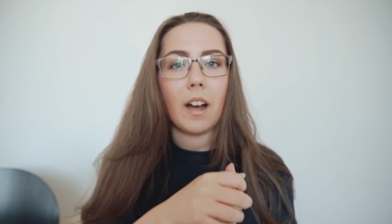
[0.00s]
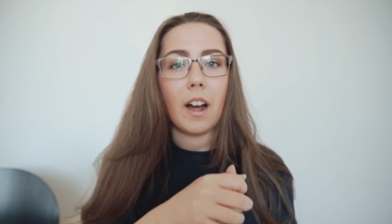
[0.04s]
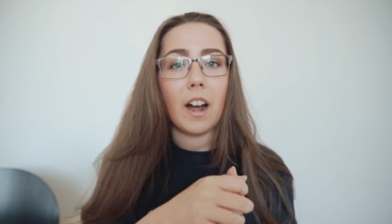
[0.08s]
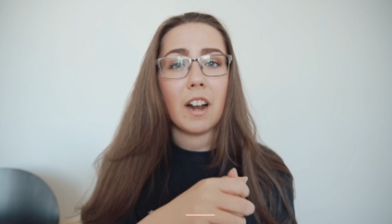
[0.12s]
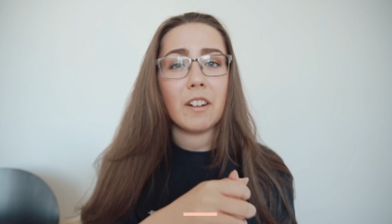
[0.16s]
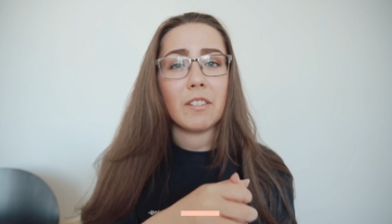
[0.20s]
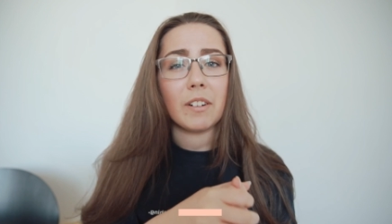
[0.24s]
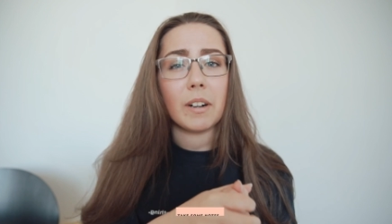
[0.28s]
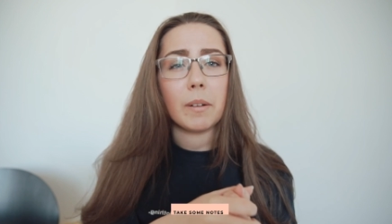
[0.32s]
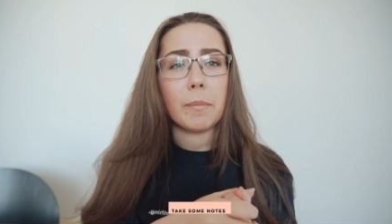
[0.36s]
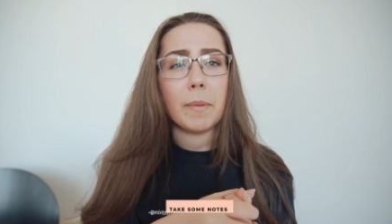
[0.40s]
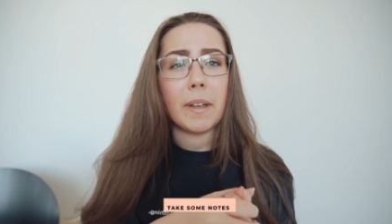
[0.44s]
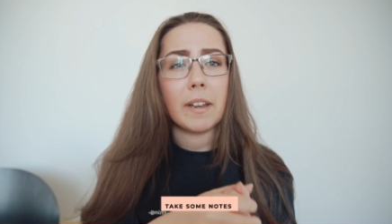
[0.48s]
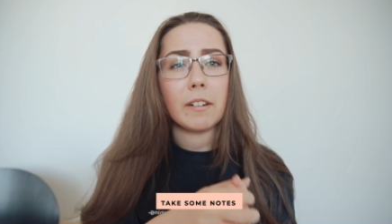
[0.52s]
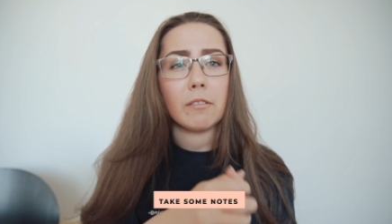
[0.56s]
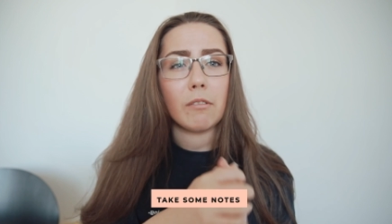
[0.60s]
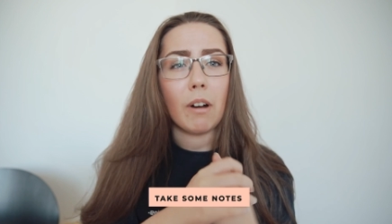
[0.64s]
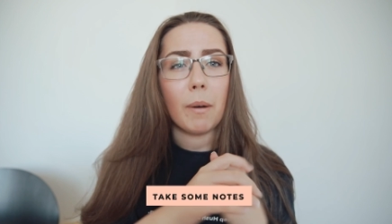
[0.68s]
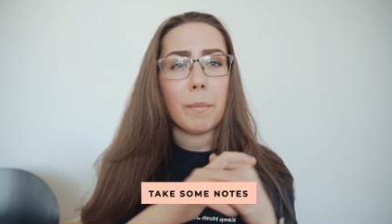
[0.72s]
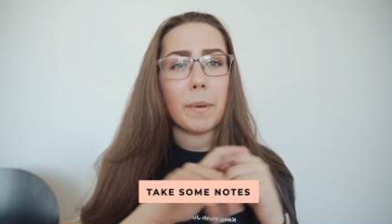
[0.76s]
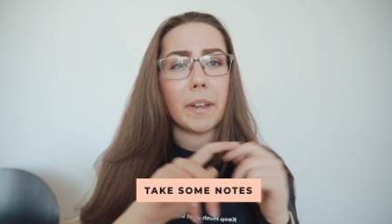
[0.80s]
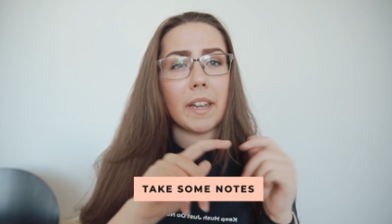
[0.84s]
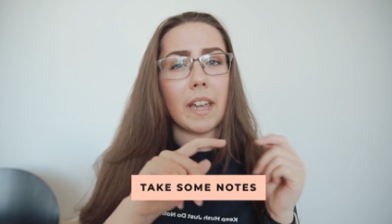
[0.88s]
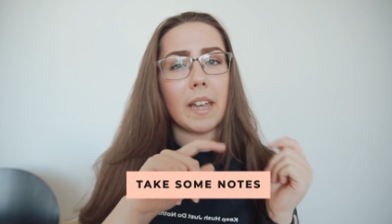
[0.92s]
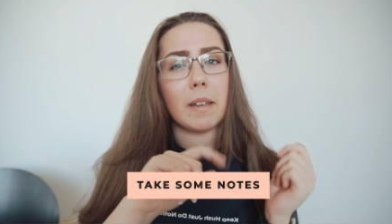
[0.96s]
I recommend
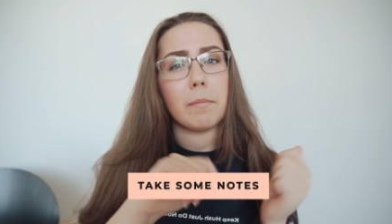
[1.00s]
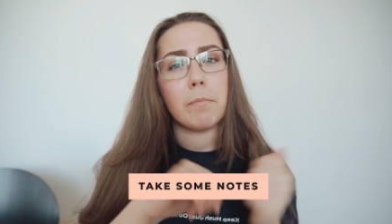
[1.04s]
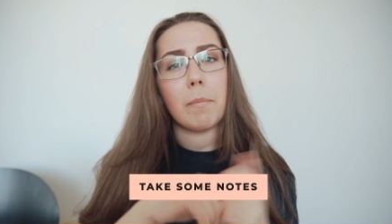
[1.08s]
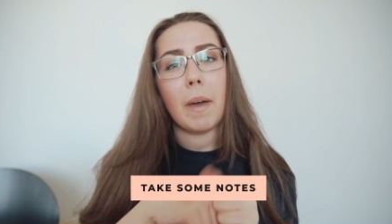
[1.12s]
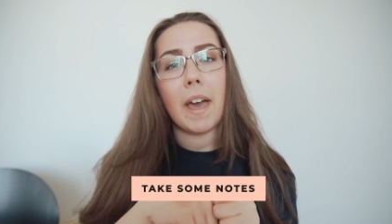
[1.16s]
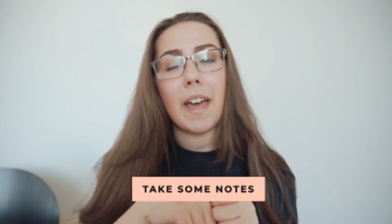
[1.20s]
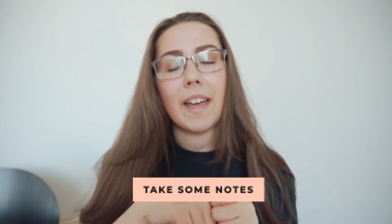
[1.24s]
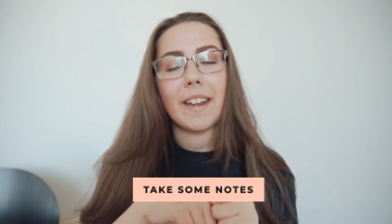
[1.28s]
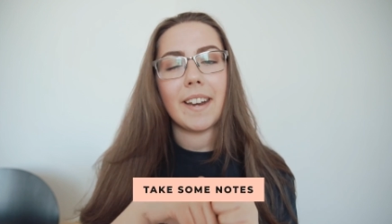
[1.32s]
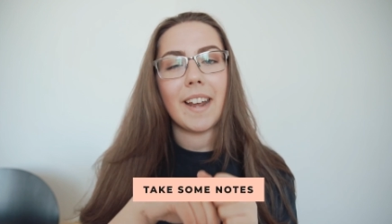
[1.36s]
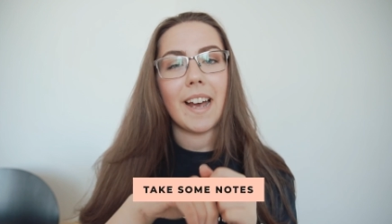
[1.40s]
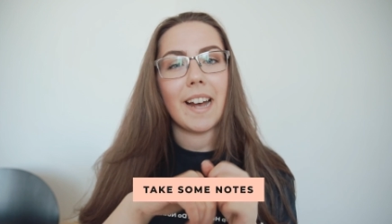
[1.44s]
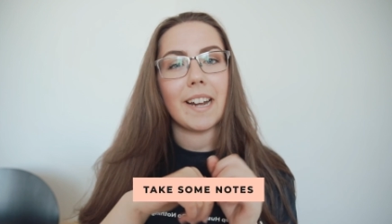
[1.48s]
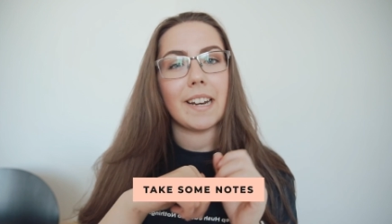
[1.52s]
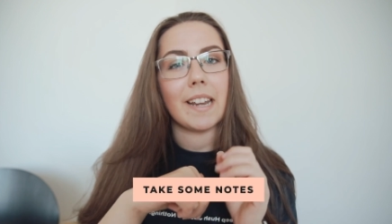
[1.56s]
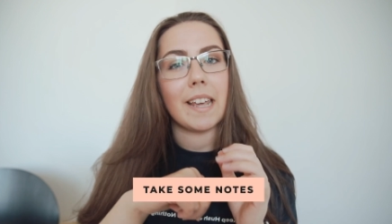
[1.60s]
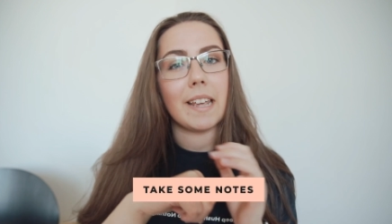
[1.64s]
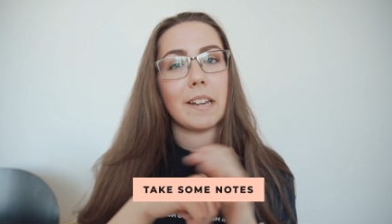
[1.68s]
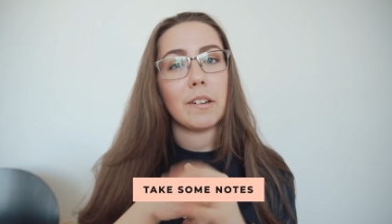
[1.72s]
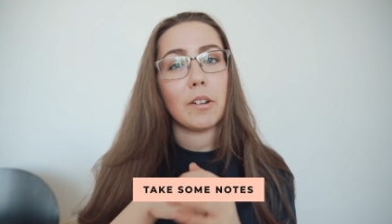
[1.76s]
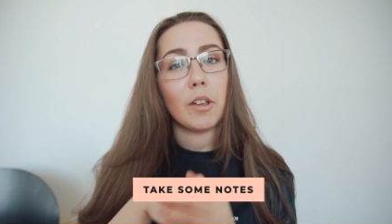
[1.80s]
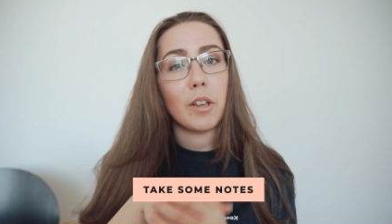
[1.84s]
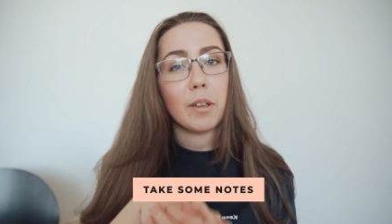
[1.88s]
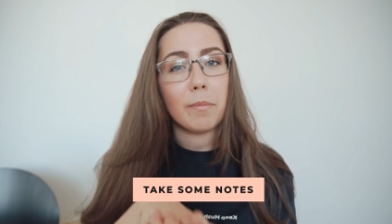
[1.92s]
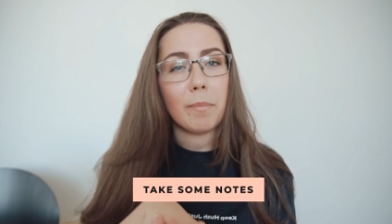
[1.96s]
grabbing a pen and
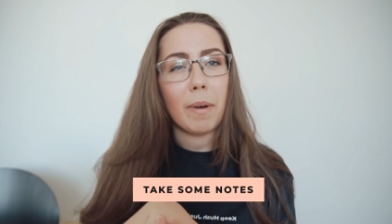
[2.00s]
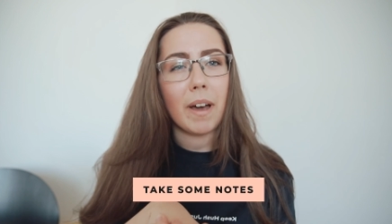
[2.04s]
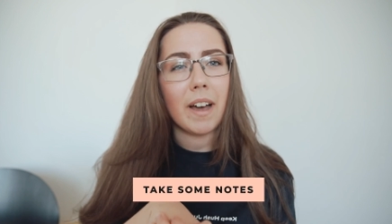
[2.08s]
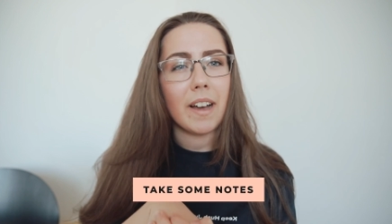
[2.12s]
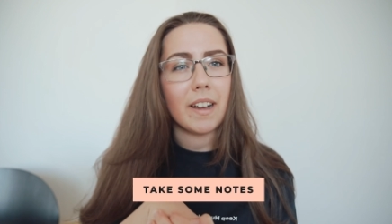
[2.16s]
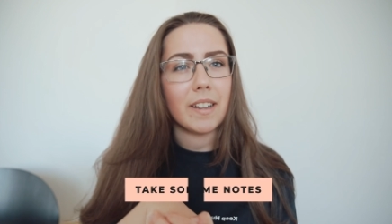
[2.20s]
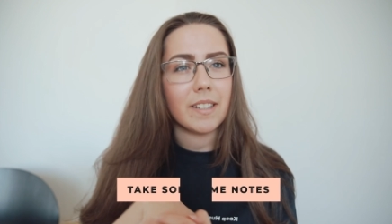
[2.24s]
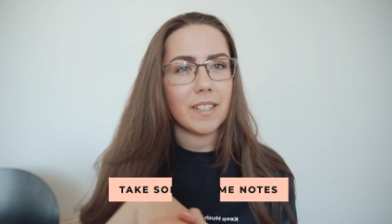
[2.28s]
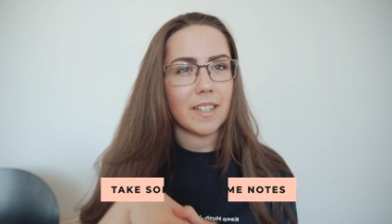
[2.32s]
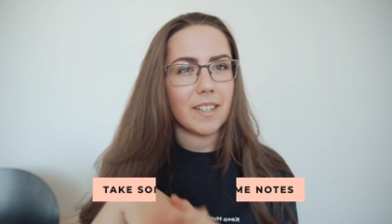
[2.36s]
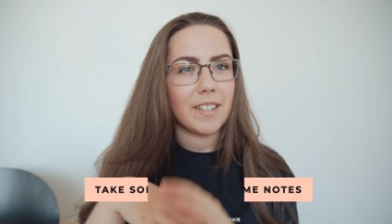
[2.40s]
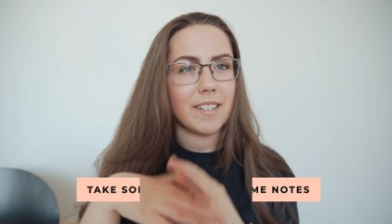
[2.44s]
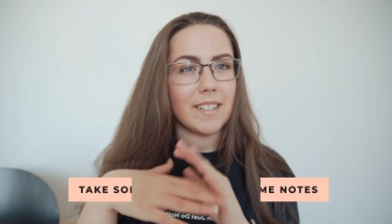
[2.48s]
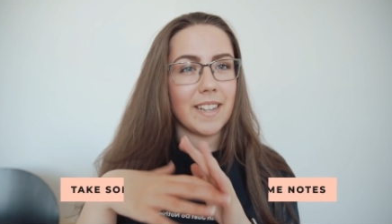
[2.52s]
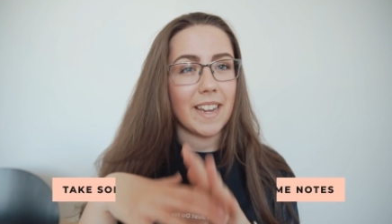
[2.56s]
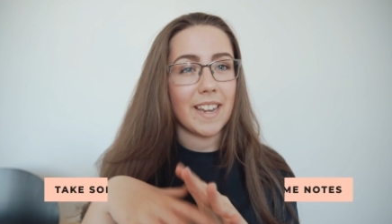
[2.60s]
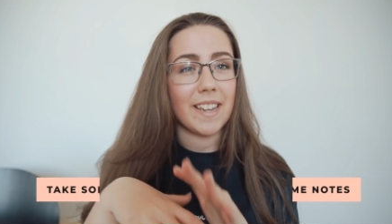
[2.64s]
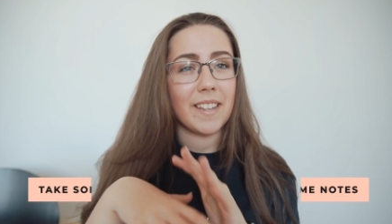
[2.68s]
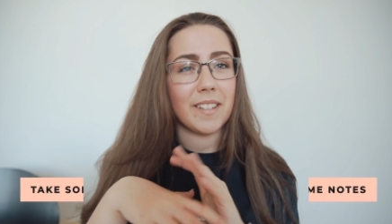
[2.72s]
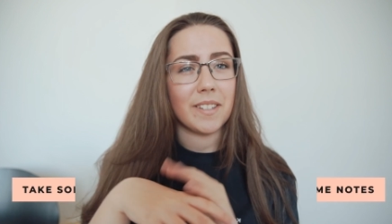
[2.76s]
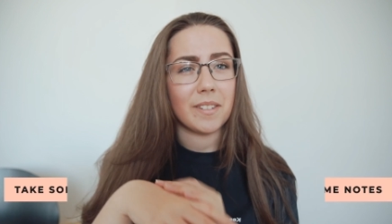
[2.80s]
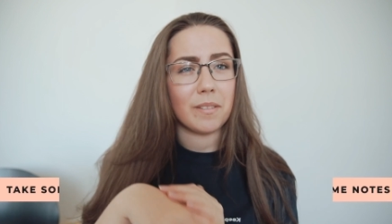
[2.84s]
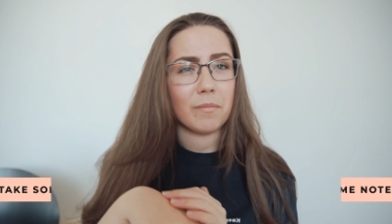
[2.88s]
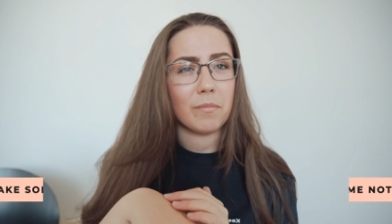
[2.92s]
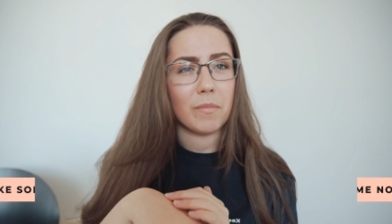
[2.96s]
a notepad and
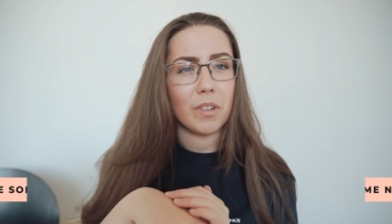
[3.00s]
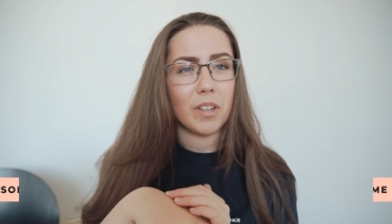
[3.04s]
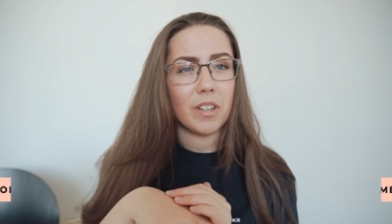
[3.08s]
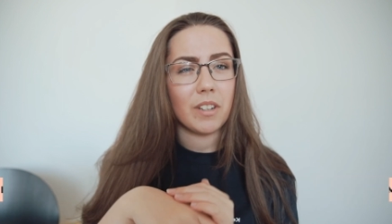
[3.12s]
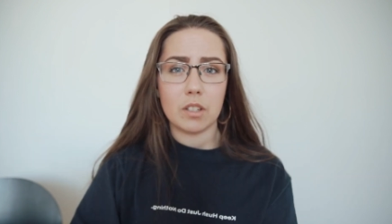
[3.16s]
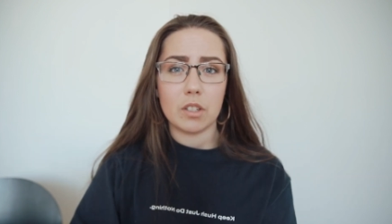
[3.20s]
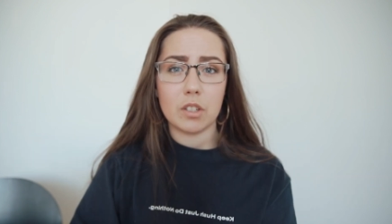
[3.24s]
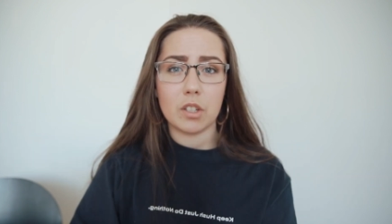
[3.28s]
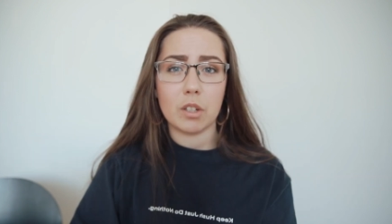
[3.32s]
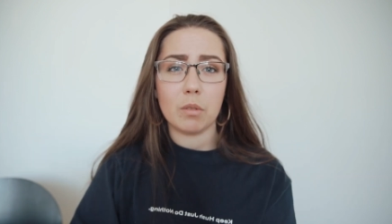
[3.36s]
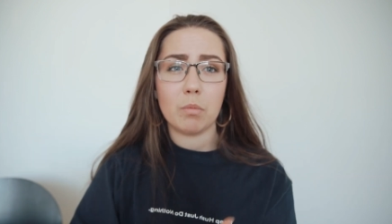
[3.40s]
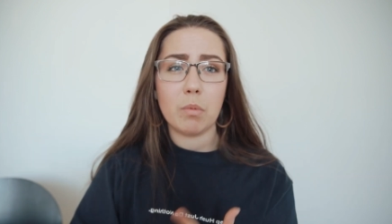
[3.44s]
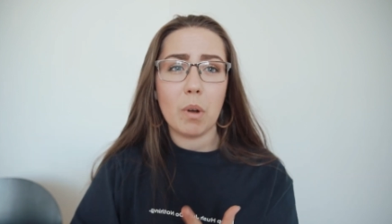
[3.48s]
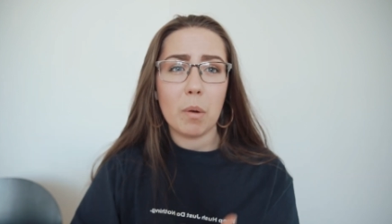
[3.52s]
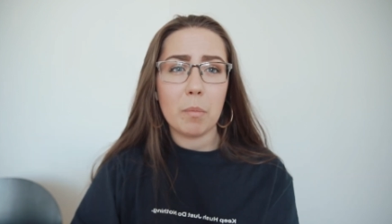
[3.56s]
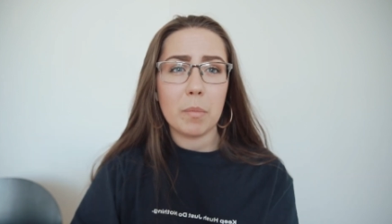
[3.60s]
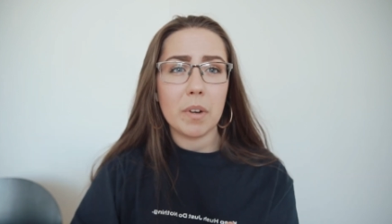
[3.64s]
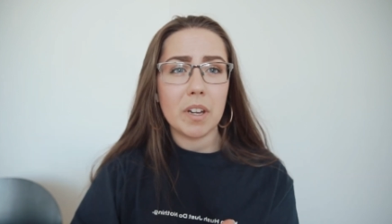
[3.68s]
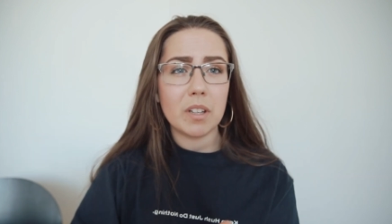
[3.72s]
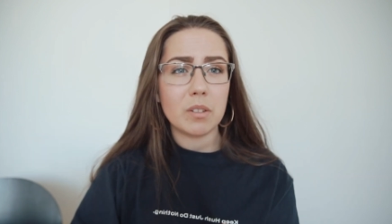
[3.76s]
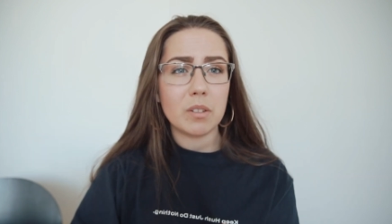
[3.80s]
taking some notes. So when we